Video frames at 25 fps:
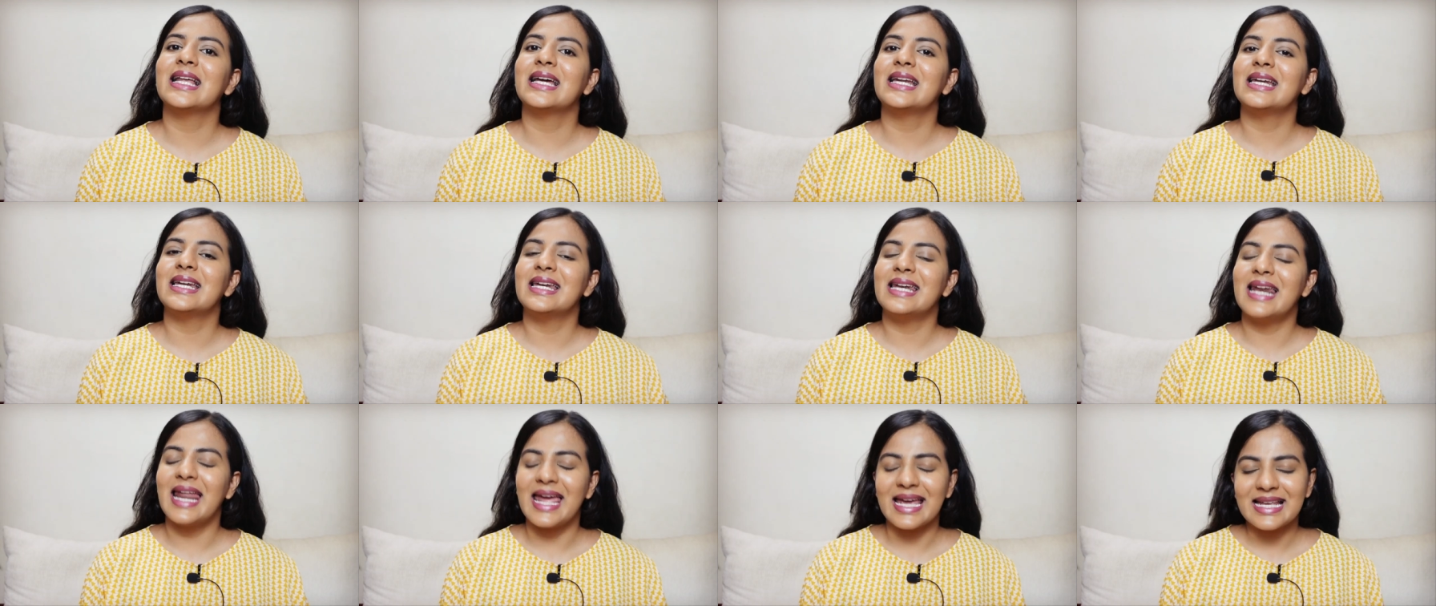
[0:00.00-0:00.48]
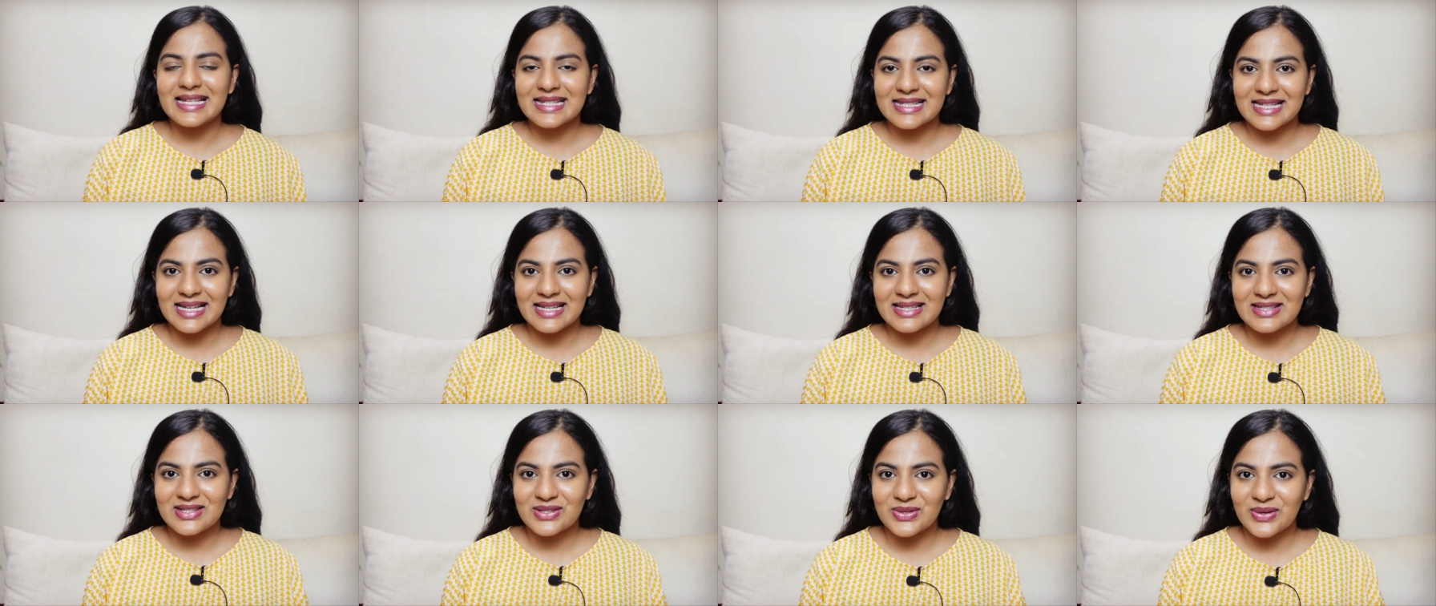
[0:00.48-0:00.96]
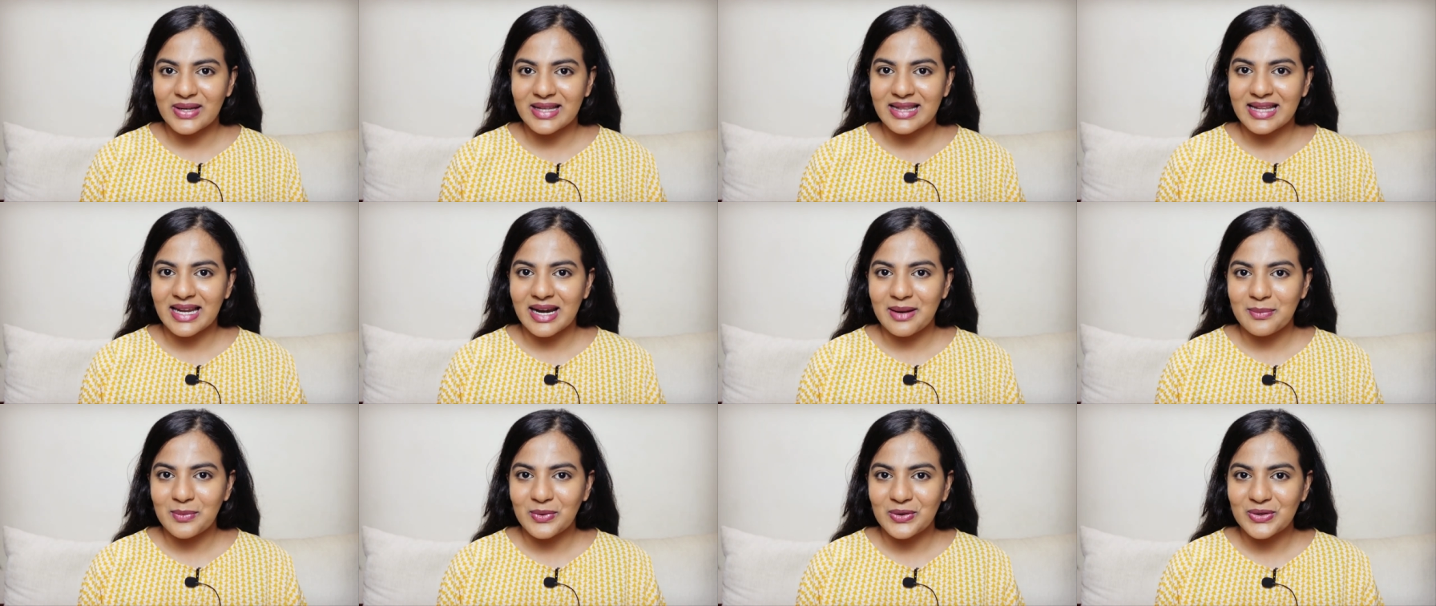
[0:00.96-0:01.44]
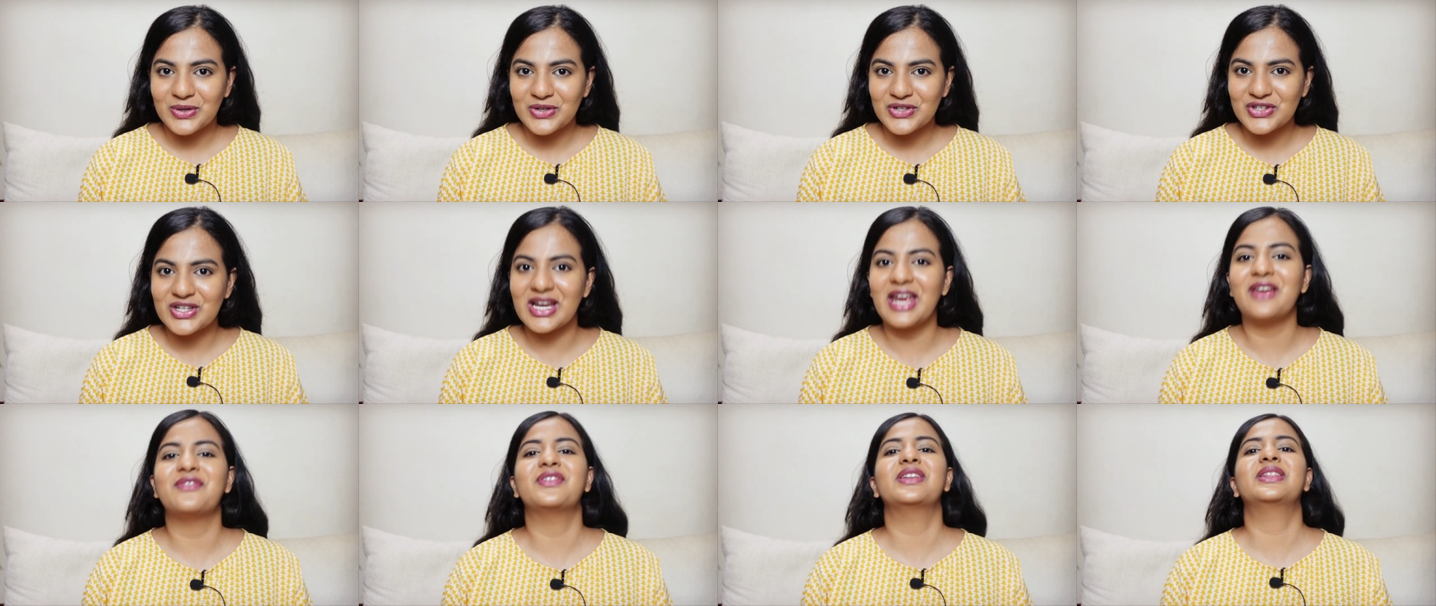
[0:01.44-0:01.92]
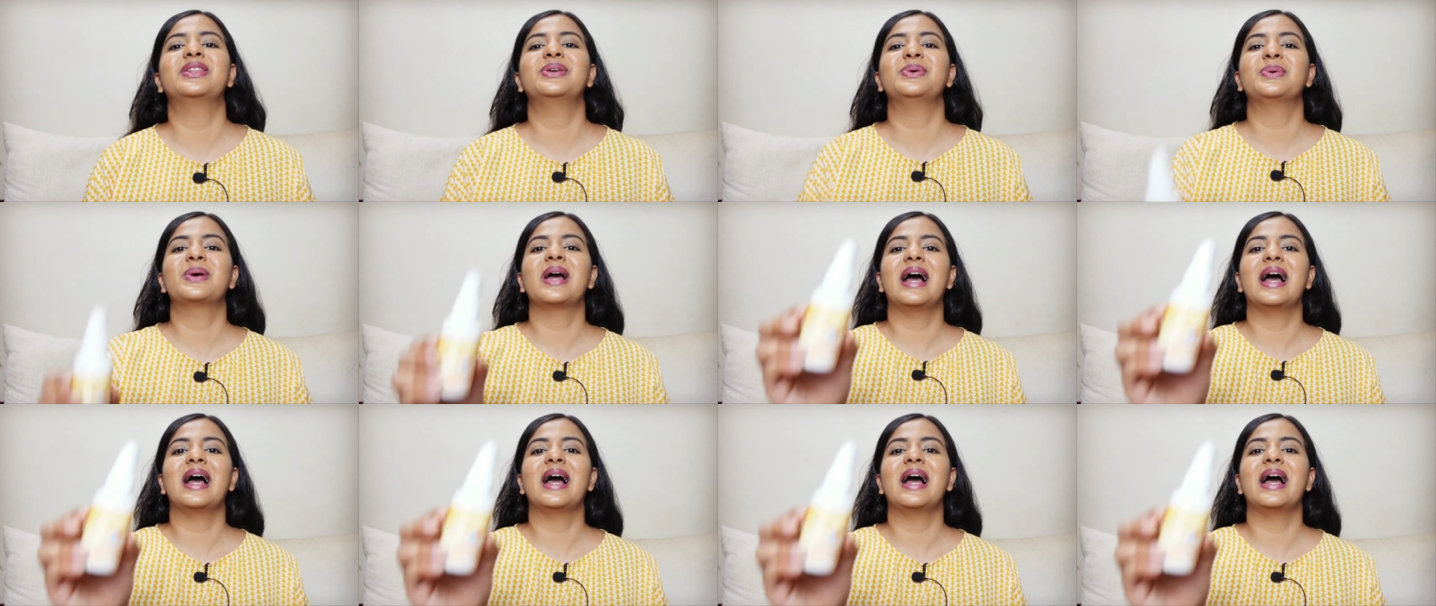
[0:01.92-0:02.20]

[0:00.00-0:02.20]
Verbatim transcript: The next sunscreen that I'm going to share with you